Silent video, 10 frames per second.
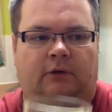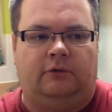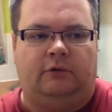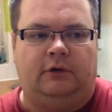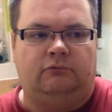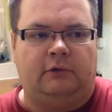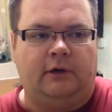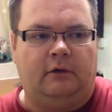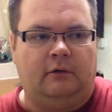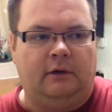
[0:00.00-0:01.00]
trying to
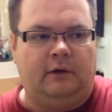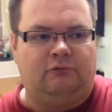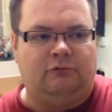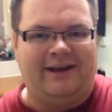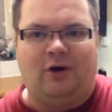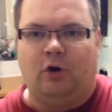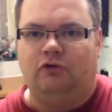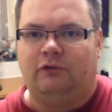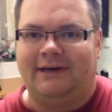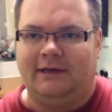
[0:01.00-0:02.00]

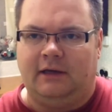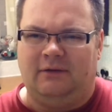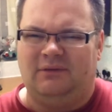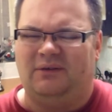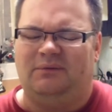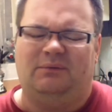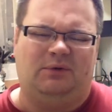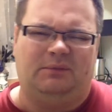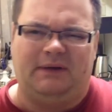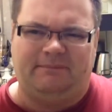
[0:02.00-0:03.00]
rehydrate yeast. No,
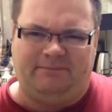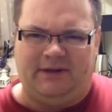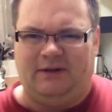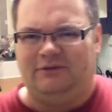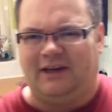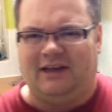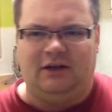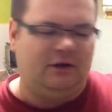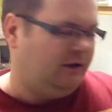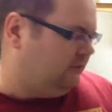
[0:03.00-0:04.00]
I mean, you know, taking
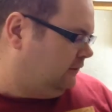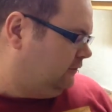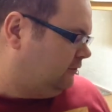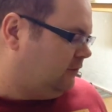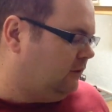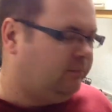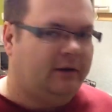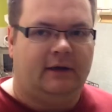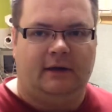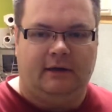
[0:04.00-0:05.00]
the yeast, is stir
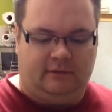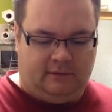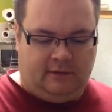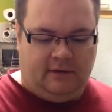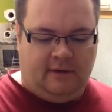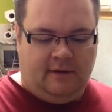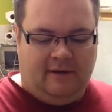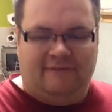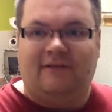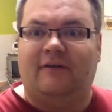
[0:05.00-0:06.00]
plating it and
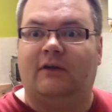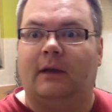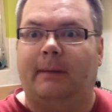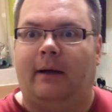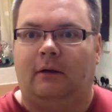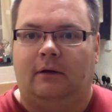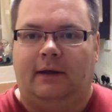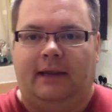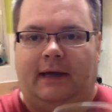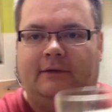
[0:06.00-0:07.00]
faffing about
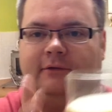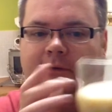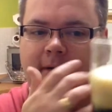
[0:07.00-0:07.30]
like that.